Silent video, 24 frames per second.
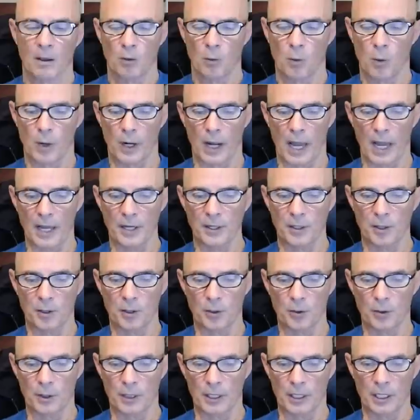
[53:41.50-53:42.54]
what I
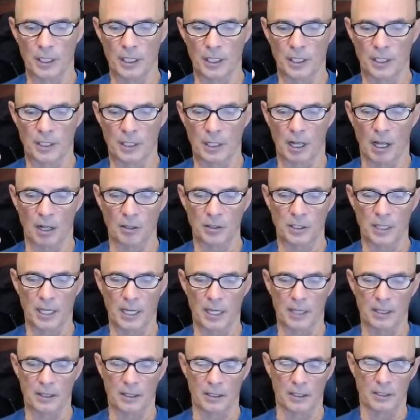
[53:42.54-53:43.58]
do is I'll
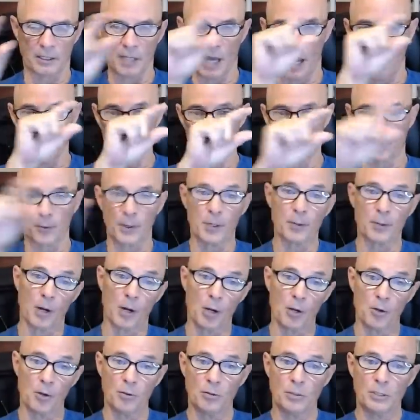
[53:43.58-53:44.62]
take the top three
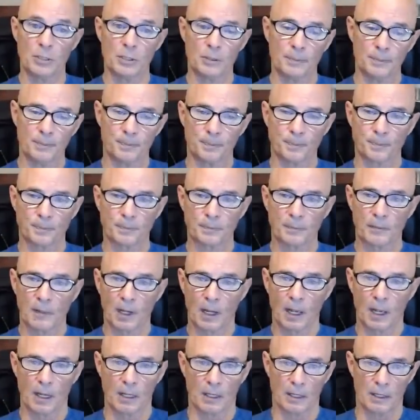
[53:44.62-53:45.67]
rows.
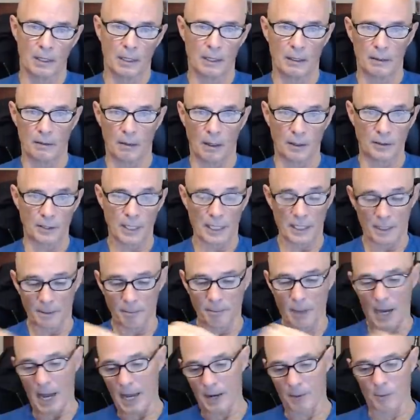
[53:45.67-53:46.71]
Uh, uh, I'll take the
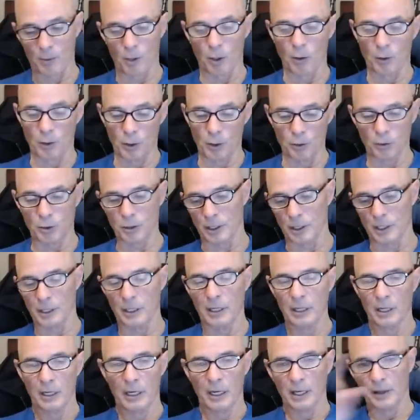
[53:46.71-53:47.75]
bottom row
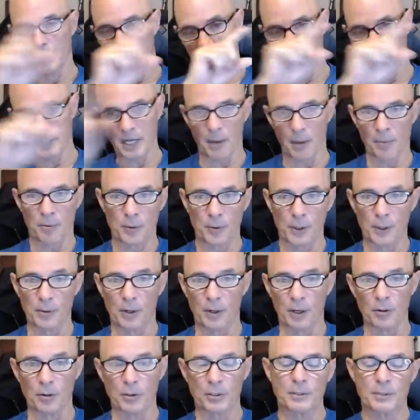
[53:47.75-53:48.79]
usually, and then the top three
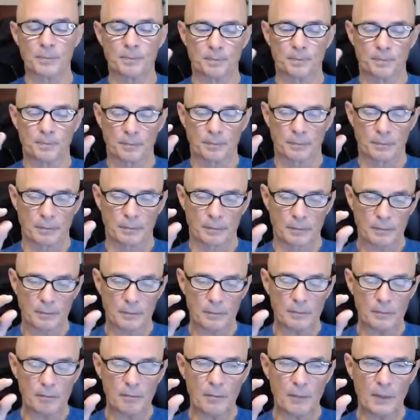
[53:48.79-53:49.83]
rows.
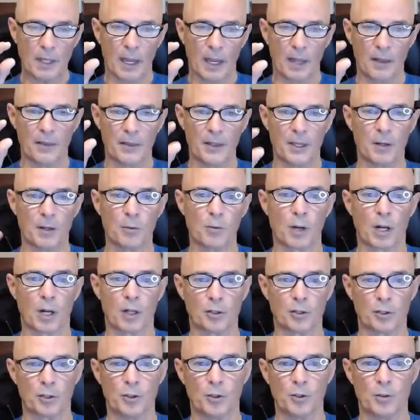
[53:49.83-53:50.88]
And then what
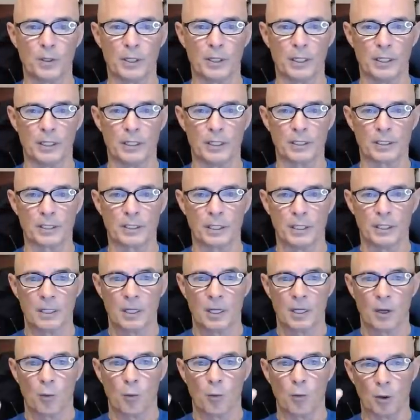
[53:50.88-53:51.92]
I'll do is
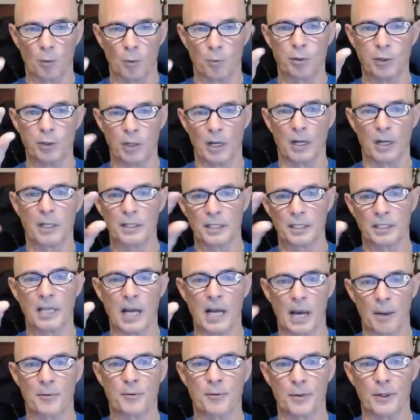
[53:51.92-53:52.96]
we'll plug the
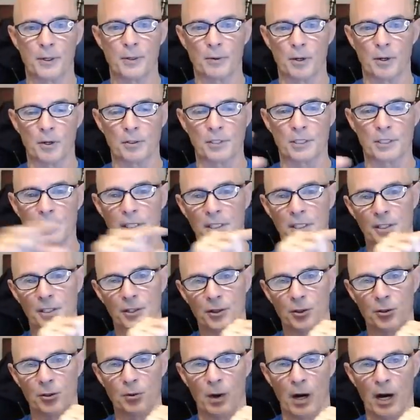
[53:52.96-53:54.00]
top three rows
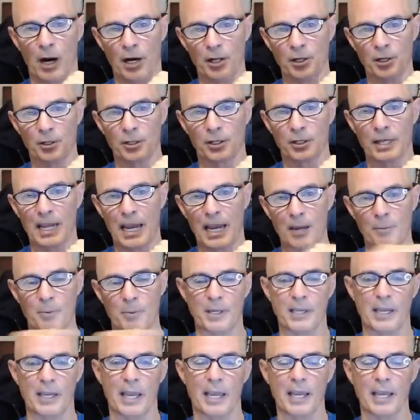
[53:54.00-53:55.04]
into 100
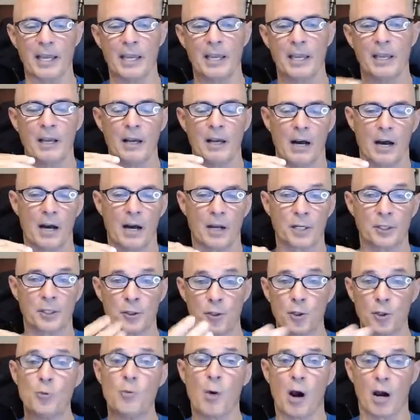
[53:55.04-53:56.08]
kPa on a
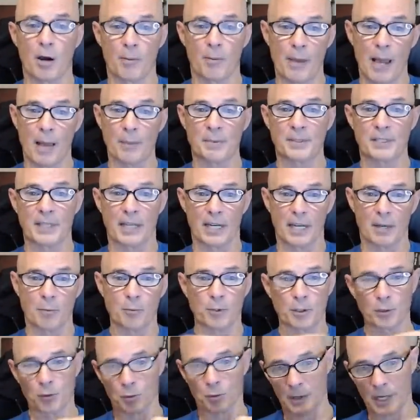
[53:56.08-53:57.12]
two bar map setup,
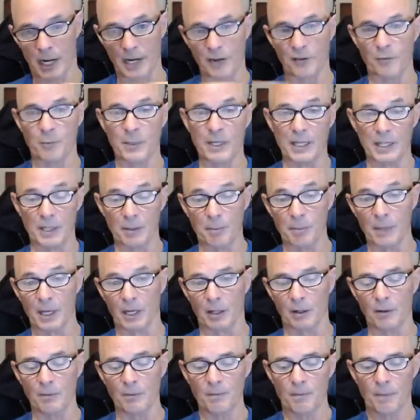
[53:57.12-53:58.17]
which will kind of be in the
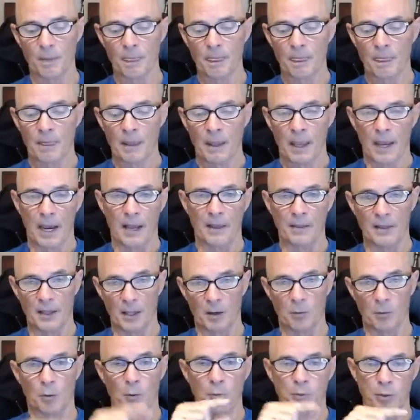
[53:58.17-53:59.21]
middle. And
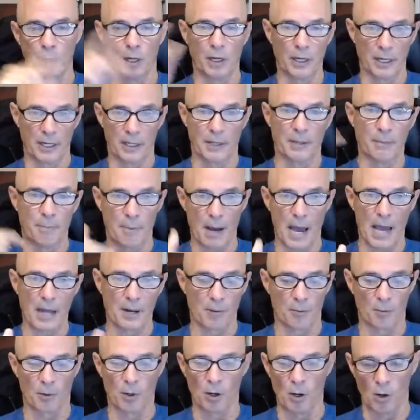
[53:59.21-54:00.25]
then we'll plug in the
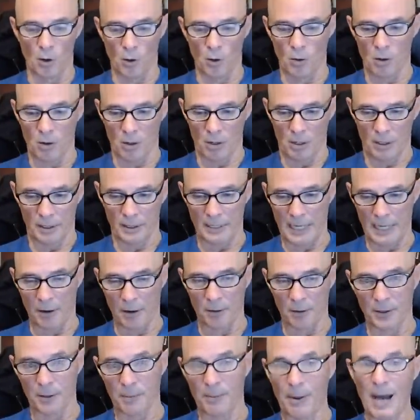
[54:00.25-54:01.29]
bottom row down
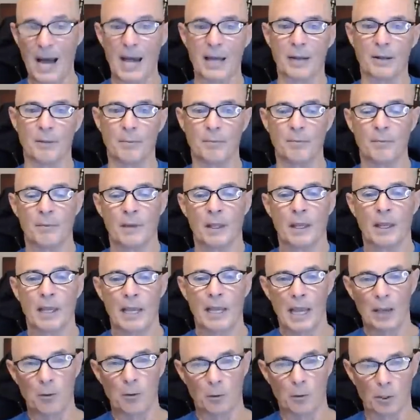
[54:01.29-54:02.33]
at the bottom and